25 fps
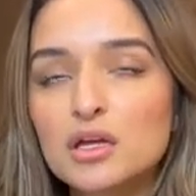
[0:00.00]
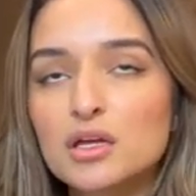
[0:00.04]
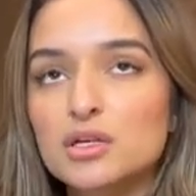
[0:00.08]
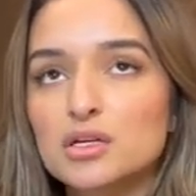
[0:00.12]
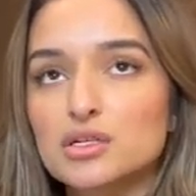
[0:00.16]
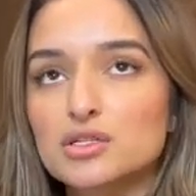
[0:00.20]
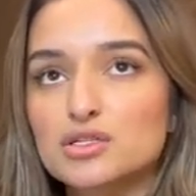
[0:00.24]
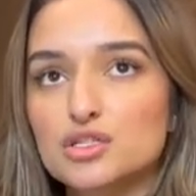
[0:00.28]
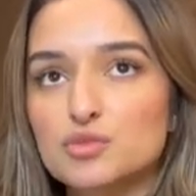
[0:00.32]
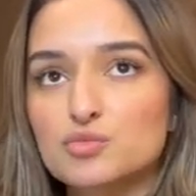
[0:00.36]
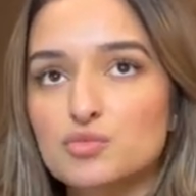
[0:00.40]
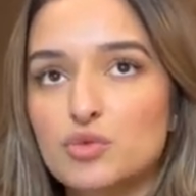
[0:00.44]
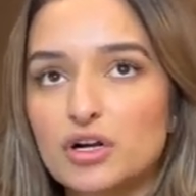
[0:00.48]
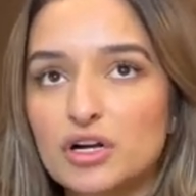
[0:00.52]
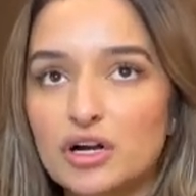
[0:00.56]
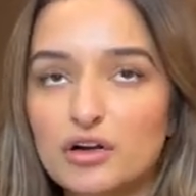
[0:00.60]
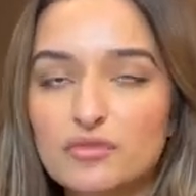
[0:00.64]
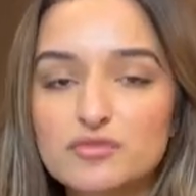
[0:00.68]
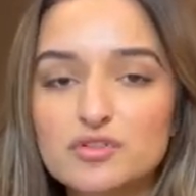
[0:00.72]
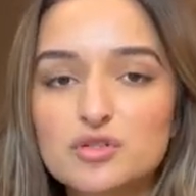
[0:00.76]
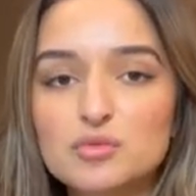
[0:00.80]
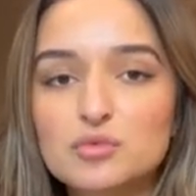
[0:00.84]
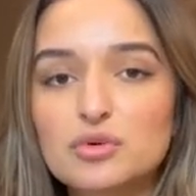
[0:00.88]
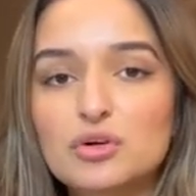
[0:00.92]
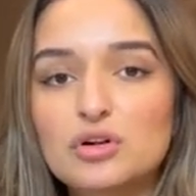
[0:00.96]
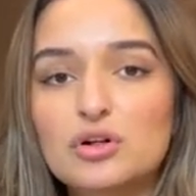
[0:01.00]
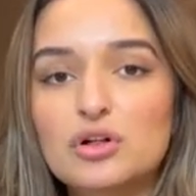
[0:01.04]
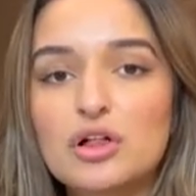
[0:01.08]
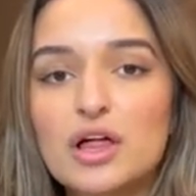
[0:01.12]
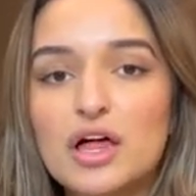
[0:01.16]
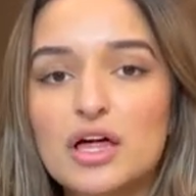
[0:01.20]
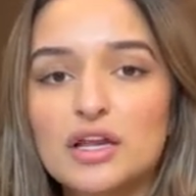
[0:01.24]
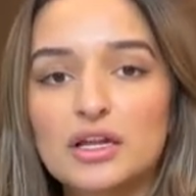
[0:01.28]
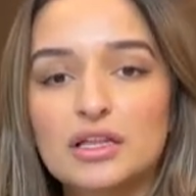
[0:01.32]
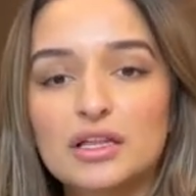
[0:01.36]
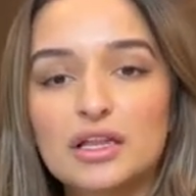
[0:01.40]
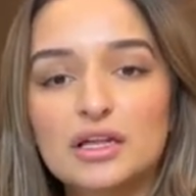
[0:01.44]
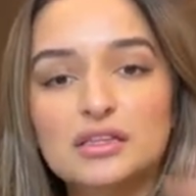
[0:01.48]
it's just more comfortable
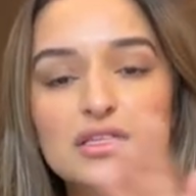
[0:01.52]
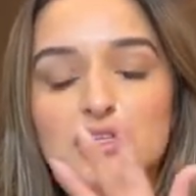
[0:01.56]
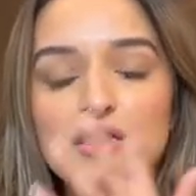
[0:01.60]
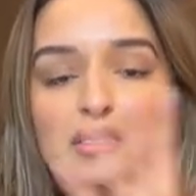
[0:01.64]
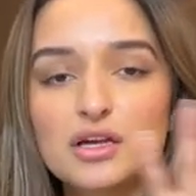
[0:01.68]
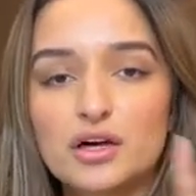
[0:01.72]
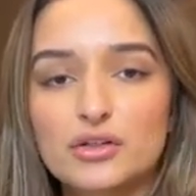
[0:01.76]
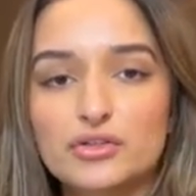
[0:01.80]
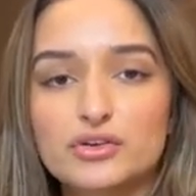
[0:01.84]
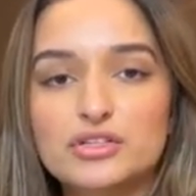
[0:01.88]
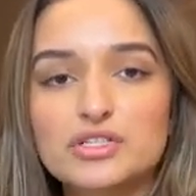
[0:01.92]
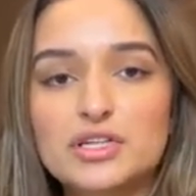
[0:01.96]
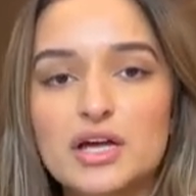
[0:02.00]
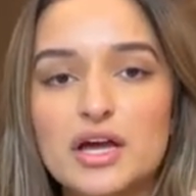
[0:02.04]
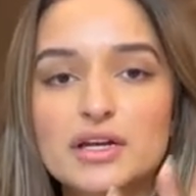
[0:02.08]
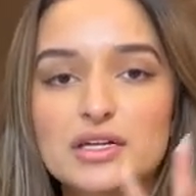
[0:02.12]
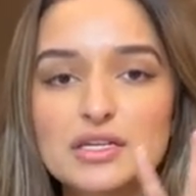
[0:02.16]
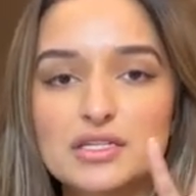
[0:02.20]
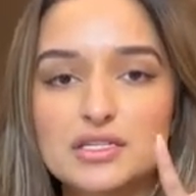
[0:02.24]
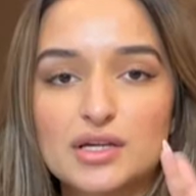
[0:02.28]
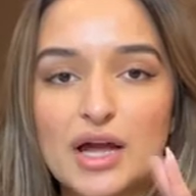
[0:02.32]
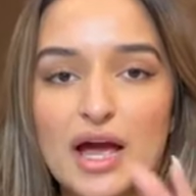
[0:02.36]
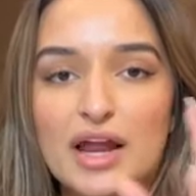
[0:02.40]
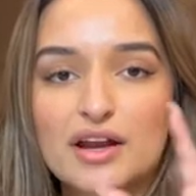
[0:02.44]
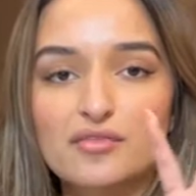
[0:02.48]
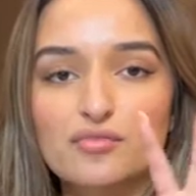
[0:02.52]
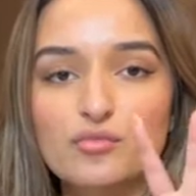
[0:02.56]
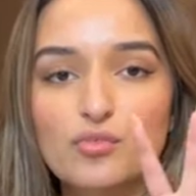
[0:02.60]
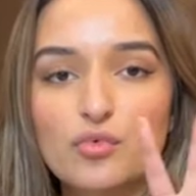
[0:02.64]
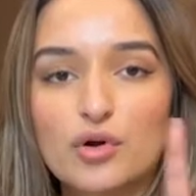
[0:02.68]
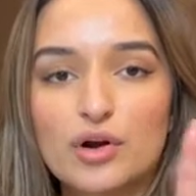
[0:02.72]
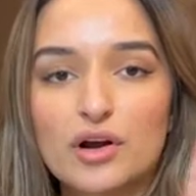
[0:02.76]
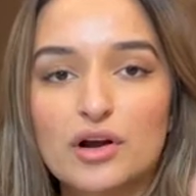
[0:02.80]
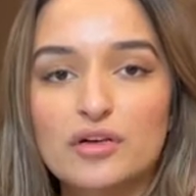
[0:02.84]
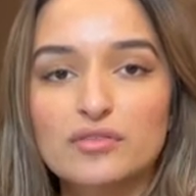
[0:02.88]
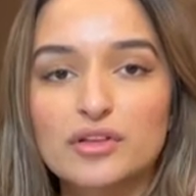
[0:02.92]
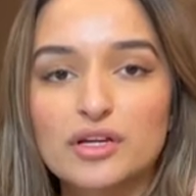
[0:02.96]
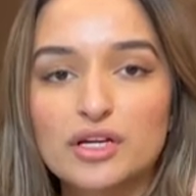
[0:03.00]
and I like that the other side is kind of more
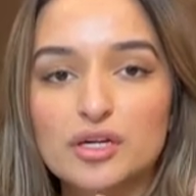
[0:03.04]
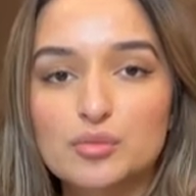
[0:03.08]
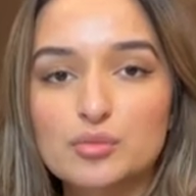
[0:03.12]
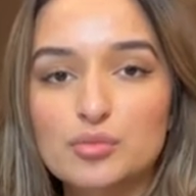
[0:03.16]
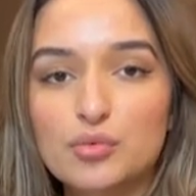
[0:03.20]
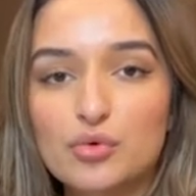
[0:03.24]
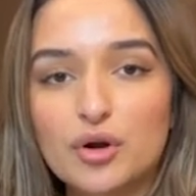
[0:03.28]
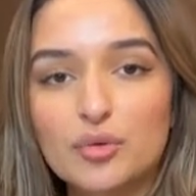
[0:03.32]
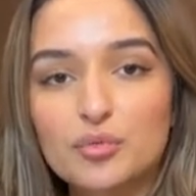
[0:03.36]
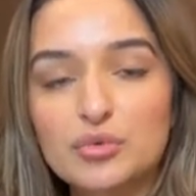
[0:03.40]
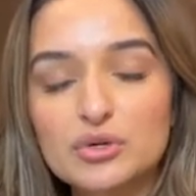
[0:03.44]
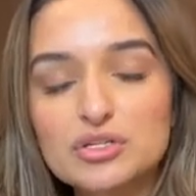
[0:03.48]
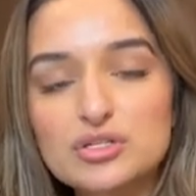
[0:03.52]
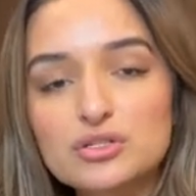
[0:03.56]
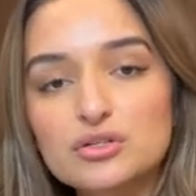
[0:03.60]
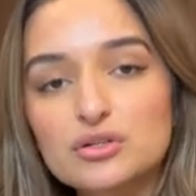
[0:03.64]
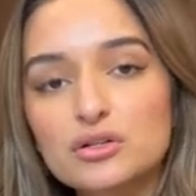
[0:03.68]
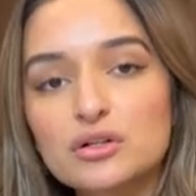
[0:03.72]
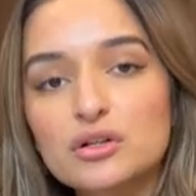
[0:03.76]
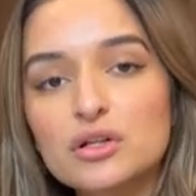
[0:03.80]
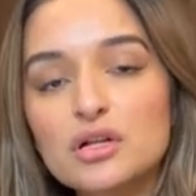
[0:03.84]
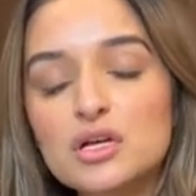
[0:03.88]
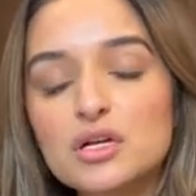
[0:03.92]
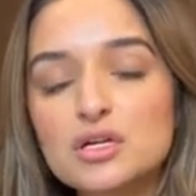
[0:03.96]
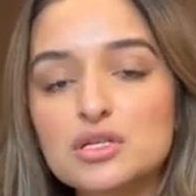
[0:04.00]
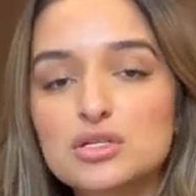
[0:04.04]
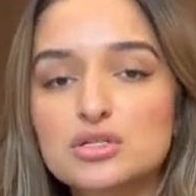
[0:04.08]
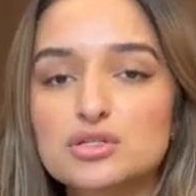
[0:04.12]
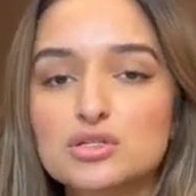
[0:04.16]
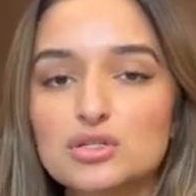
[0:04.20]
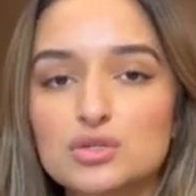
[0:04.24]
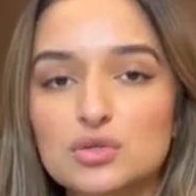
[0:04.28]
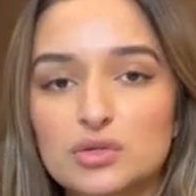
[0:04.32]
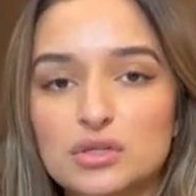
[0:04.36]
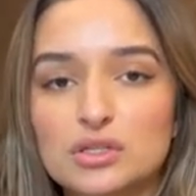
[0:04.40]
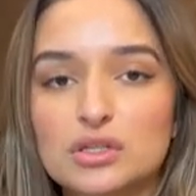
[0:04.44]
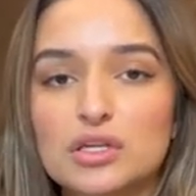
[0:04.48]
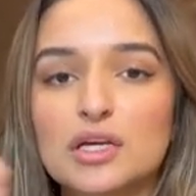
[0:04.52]
of like a boar bristle so you
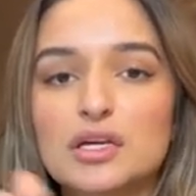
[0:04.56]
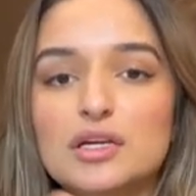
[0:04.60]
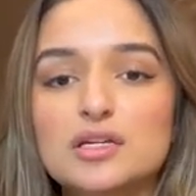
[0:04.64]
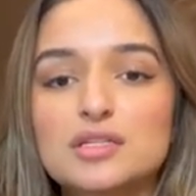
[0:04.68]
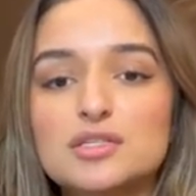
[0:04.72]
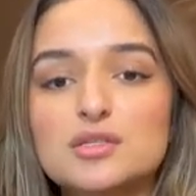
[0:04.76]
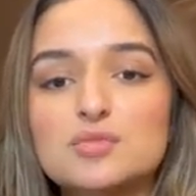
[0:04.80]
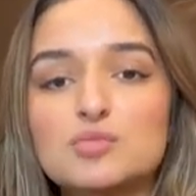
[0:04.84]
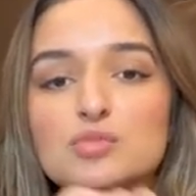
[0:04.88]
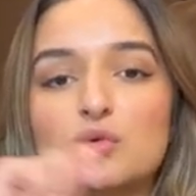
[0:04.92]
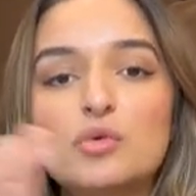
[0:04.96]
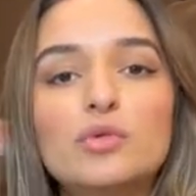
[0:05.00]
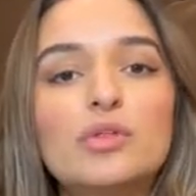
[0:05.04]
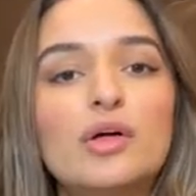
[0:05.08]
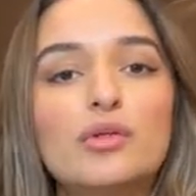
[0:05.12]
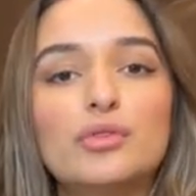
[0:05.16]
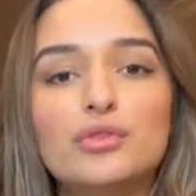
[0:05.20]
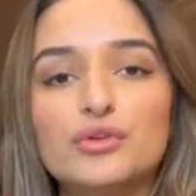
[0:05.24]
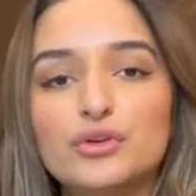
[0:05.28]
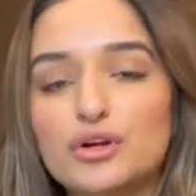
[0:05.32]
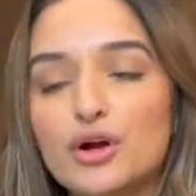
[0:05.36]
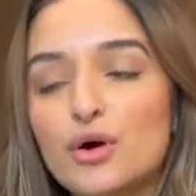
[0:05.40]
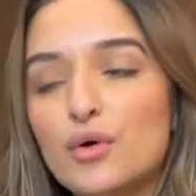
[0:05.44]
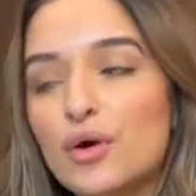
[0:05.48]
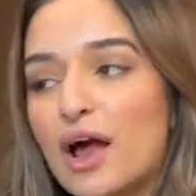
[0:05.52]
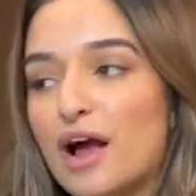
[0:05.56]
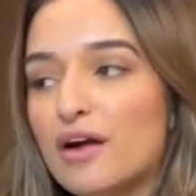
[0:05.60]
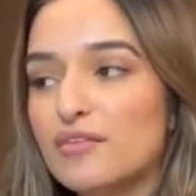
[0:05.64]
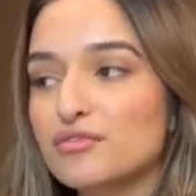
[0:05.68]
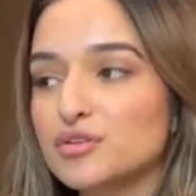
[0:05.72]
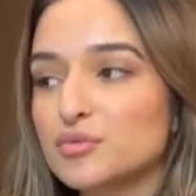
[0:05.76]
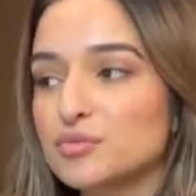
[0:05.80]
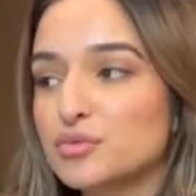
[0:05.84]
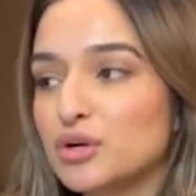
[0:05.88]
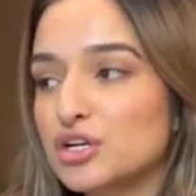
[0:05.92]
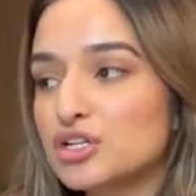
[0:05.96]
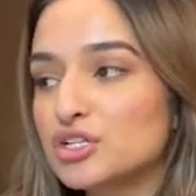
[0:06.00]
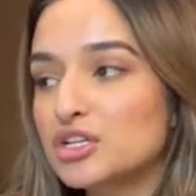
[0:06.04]
can like smooth out the coat after
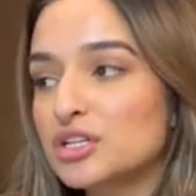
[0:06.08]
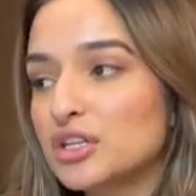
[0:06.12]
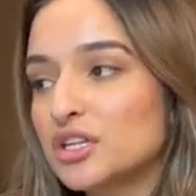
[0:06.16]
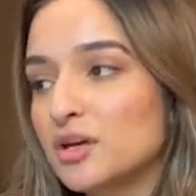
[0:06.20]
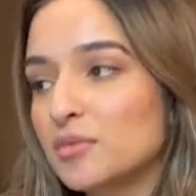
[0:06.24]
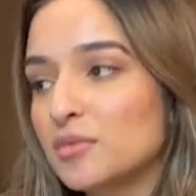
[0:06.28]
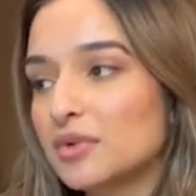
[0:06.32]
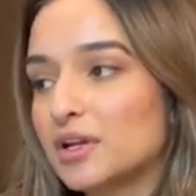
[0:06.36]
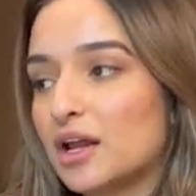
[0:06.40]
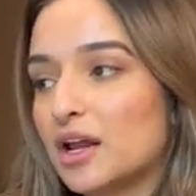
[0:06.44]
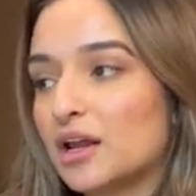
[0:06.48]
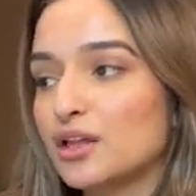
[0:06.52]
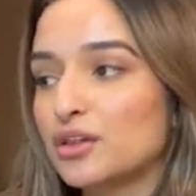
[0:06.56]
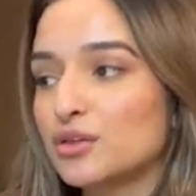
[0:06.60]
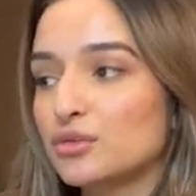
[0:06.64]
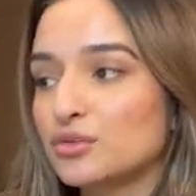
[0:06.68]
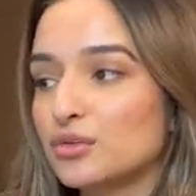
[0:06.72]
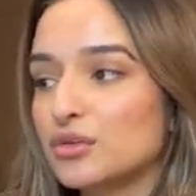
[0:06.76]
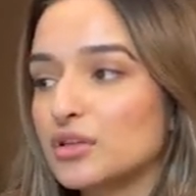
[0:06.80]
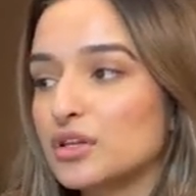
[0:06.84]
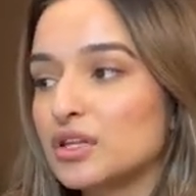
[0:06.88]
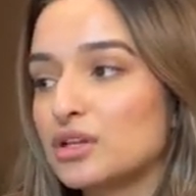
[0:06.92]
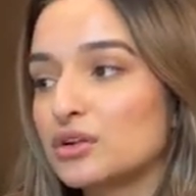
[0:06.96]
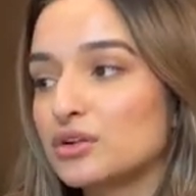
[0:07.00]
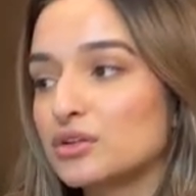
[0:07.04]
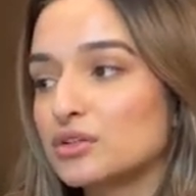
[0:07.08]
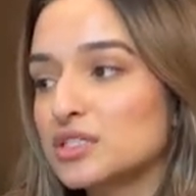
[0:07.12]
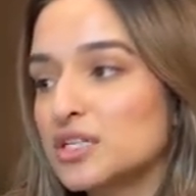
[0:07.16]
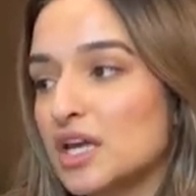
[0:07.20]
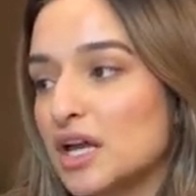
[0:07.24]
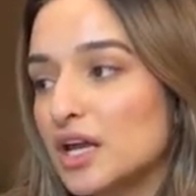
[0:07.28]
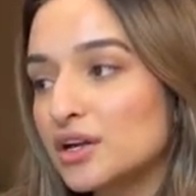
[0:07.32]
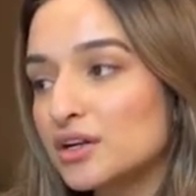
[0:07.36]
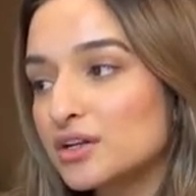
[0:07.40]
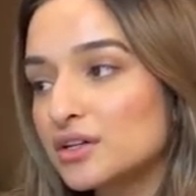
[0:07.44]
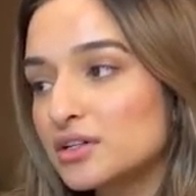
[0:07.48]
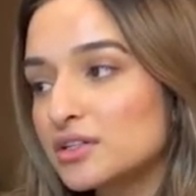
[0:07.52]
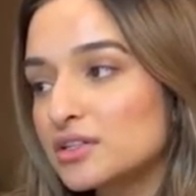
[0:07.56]
brushing them and getting through the little
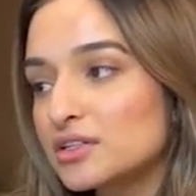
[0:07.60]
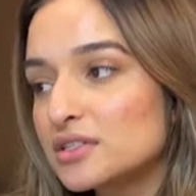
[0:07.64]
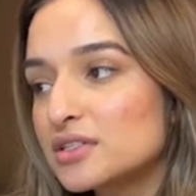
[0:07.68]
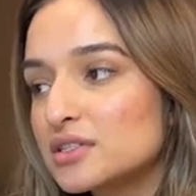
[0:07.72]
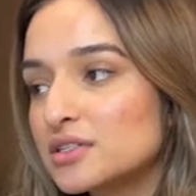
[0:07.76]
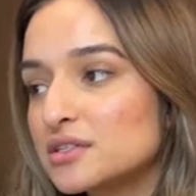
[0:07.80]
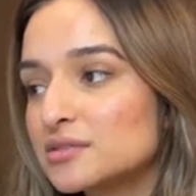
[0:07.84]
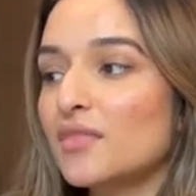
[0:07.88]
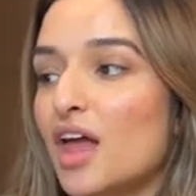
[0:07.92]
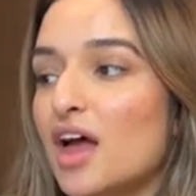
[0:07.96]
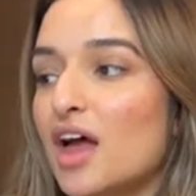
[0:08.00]
tangles.